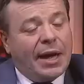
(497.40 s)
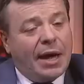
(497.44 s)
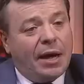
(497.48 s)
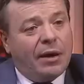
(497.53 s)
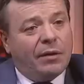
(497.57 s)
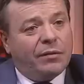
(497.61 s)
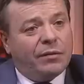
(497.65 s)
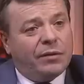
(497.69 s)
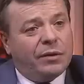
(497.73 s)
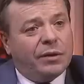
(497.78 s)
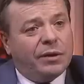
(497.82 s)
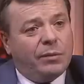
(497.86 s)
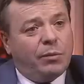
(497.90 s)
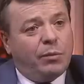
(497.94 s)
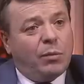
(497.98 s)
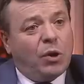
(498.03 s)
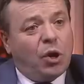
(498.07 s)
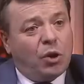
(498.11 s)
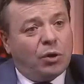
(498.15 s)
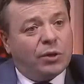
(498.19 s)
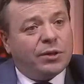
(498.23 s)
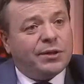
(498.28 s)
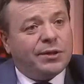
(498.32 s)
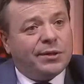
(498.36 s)
out of the
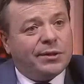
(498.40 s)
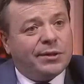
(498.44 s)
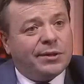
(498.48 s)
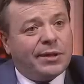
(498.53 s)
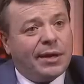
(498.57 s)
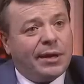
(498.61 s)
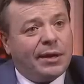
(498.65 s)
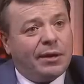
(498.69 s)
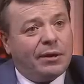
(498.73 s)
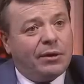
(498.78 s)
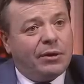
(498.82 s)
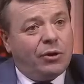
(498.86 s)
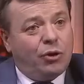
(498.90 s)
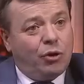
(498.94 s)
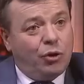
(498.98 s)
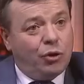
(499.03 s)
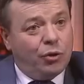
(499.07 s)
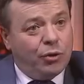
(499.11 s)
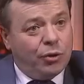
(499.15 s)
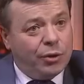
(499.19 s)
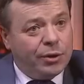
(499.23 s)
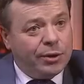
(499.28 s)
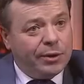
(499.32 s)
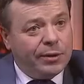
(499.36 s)
blocks as they
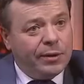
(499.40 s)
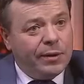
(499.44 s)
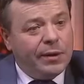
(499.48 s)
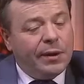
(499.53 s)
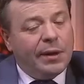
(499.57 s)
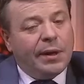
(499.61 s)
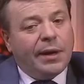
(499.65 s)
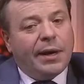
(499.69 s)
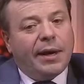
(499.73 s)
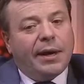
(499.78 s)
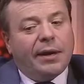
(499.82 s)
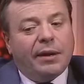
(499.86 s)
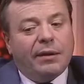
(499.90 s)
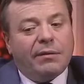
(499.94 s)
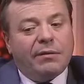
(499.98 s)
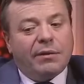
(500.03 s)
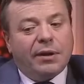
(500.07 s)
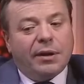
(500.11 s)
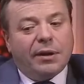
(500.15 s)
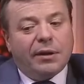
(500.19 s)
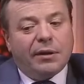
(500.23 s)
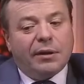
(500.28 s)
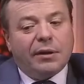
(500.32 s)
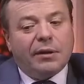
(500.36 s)
could. And I
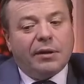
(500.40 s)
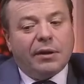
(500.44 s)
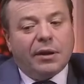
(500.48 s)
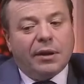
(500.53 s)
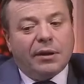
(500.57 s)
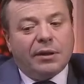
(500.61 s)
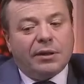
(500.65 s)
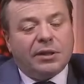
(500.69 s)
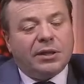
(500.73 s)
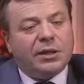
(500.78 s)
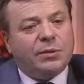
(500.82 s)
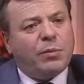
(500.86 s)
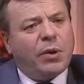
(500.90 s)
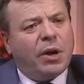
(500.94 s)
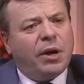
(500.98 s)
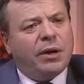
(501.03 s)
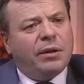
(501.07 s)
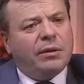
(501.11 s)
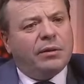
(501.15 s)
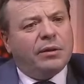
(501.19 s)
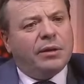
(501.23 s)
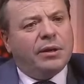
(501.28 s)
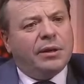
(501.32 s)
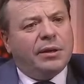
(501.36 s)
think,
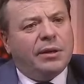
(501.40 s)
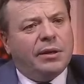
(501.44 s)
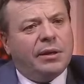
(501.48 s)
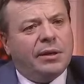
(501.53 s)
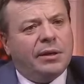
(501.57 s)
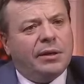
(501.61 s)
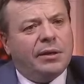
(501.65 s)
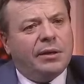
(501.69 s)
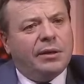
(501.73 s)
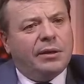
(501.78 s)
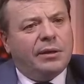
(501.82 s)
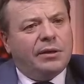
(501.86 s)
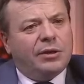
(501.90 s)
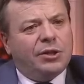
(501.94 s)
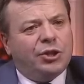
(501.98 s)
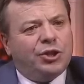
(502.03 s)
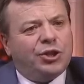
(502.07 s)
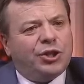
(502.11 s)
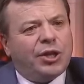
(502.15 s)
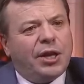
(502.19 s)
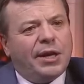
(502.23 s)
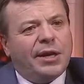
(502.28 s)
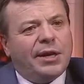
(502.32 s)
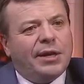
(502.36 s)
despite the
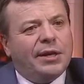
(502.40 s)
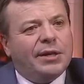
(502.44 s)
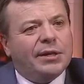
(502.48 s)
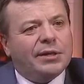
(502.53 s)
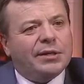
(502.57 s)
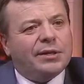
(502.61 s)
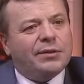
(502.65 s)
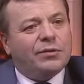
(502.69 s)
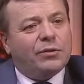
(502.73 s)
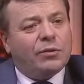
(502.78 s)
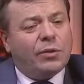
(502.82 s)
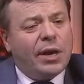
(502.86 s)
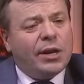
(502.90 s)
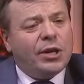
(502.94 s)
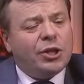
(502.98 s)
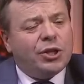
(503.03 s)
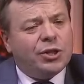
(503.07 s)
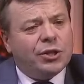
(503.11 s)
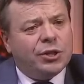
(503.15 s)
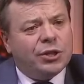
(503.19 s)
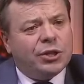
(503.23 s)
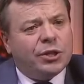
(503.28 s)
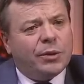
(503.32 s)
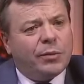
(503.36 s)
shakiness of the
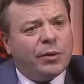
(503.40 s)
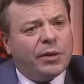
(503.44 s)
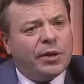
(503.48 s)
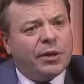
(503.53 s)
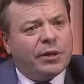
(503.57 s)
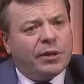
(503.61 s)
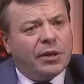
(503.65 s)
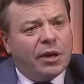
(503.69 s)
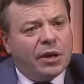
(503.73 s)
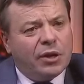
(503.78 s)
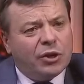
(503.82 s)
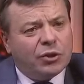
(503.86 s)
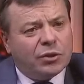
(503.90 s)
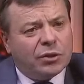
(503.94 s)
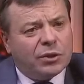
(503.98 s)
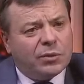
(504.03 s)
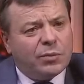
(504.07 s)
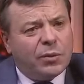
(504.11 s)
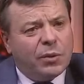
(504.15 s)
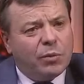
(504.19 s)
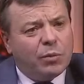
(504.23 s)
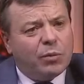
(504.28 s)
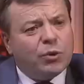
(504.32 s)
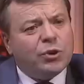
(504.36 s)
relationship, I think Nigel's
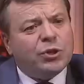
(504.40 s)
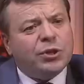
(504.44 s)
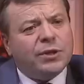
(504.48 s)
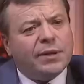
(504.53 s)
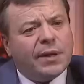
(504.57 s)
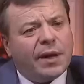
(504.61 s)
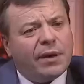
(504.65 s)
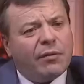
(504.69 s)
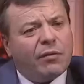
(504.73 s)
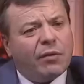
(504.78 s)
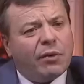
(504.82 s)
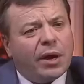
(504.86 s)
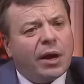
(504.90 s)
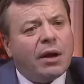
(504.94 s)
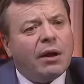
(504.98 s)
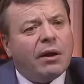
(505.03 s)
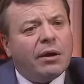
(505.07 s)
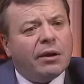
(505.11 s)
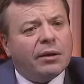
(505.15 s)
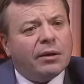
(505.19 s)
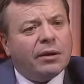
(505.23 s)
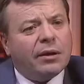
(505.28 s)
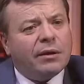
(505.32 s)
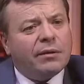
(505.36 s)
been pushing that very
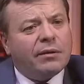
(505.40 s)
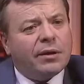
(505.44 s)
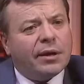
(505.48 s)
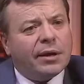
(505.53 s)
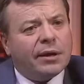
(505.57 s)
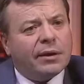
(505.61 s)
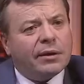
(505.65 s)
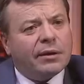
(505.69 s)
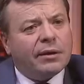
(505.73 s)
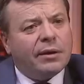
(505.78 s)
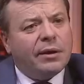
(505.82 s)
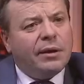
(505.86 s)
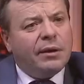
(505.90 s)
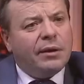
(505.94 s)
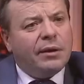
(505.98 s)
hard. And I think,